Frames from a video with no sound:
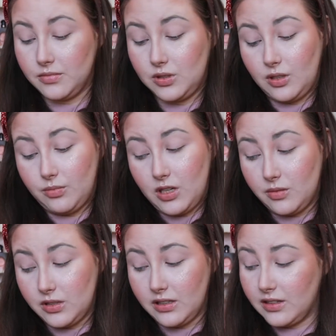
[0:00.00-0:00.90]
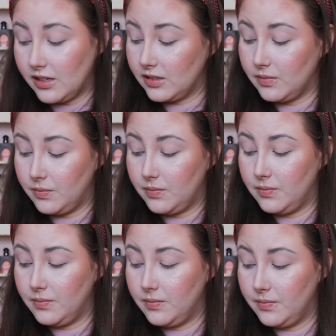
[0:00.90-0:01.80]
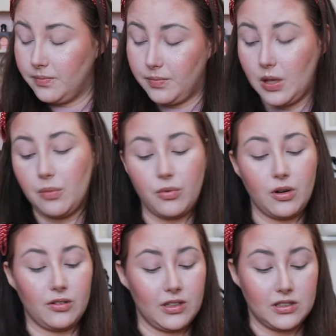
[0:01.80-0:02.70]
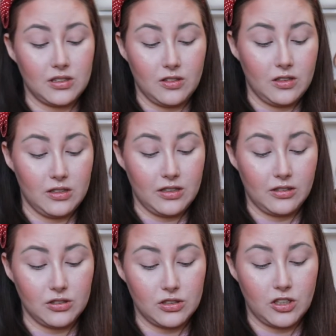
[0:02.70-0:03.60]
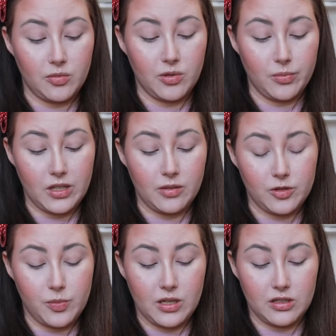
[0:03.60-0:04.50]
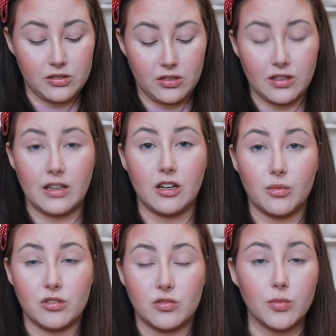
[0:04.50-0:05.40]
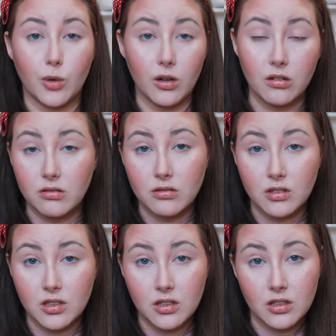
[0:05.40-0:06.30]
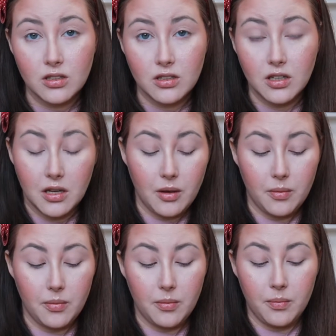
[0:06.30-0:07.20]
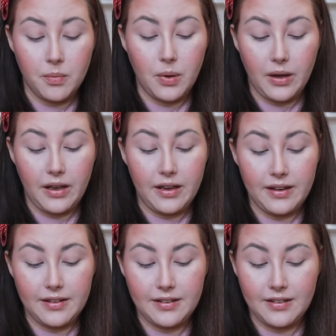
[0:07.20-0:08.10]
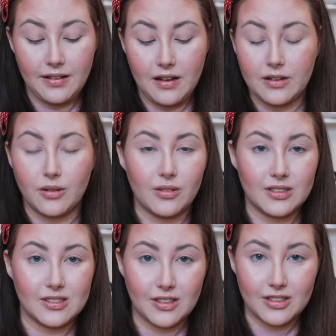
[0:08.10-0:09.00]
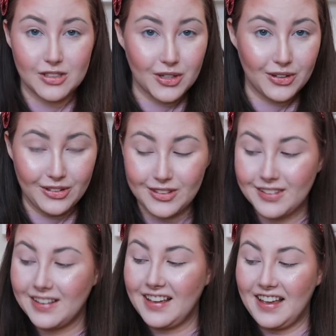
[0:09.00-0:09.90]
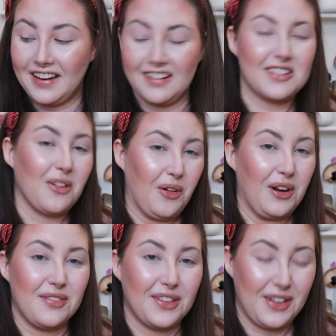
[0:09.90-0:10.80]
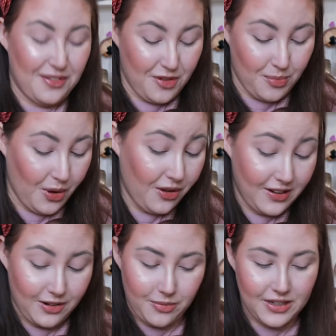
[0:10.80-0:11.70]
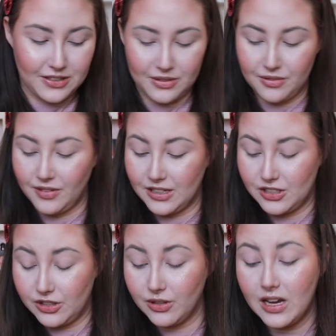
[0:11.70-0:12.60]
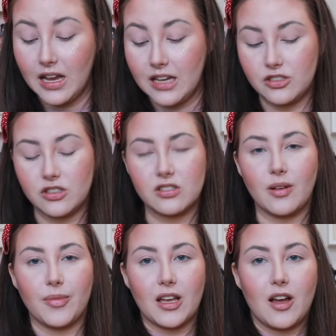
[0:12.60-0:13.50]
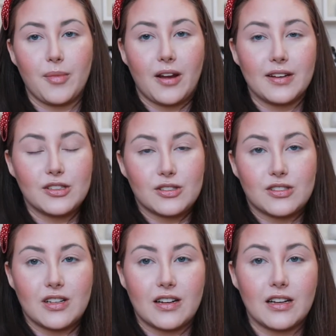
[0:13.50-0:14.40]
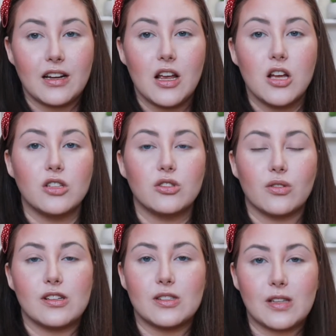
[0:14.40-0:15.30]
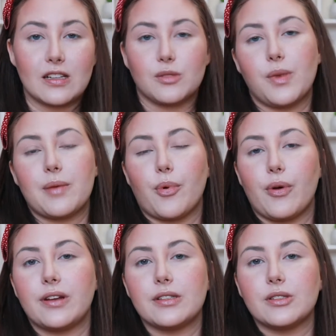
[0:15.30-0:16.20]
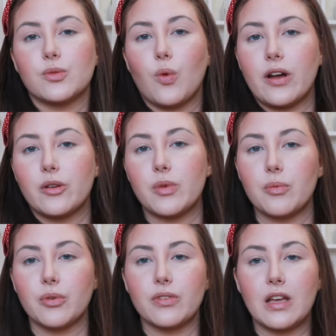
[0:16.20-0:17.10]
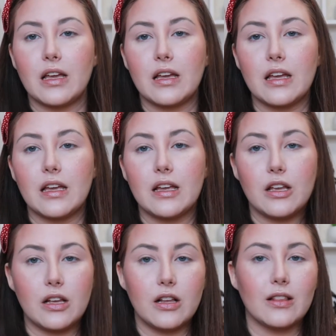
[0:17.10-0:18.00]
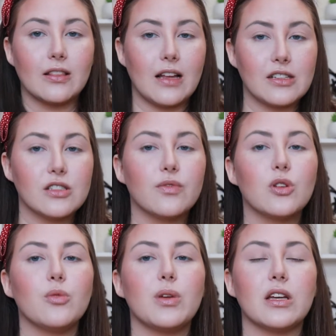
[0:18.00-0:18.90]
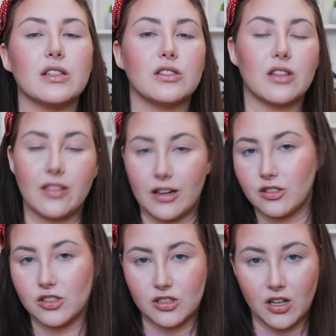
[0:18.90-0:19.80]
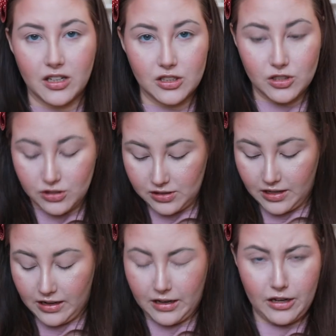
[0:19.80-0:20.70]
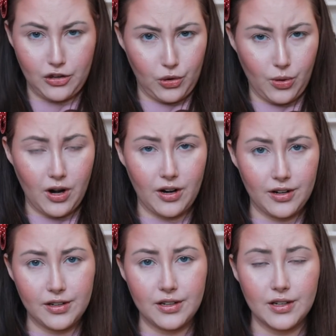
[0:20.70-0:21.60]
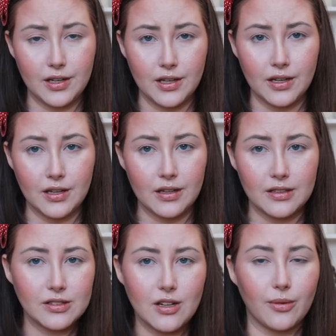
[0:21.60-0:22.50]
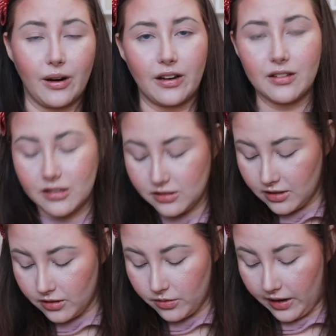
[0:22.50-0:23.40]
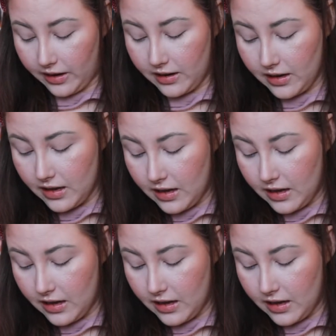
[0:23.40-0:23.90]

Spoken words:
Sometimes I think people are less intelligent human beings because all they care about is football. But I know that's not the truth. And sorry if you like football, I don't mean to offend you. It's just something I'm not interested in. So that's my point, is why do people think less of you because they're just not interested in it and you are? That's not right. That's not okay.